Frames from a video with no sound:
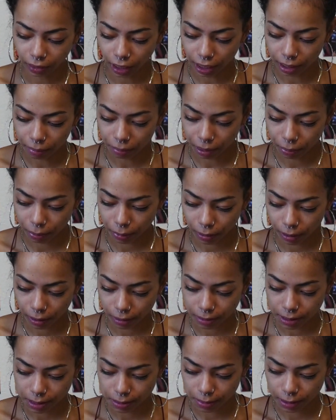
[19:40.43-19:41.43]
And people are
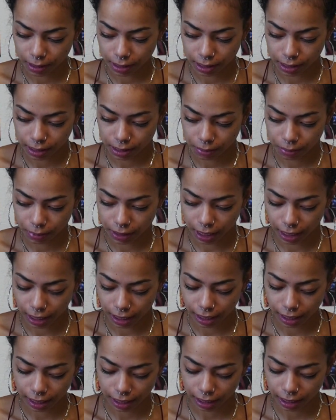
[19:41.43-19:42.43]
always wanting to be
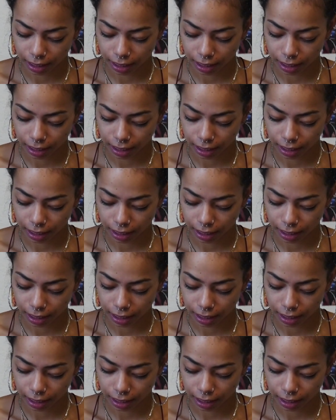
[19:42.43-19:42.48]
like,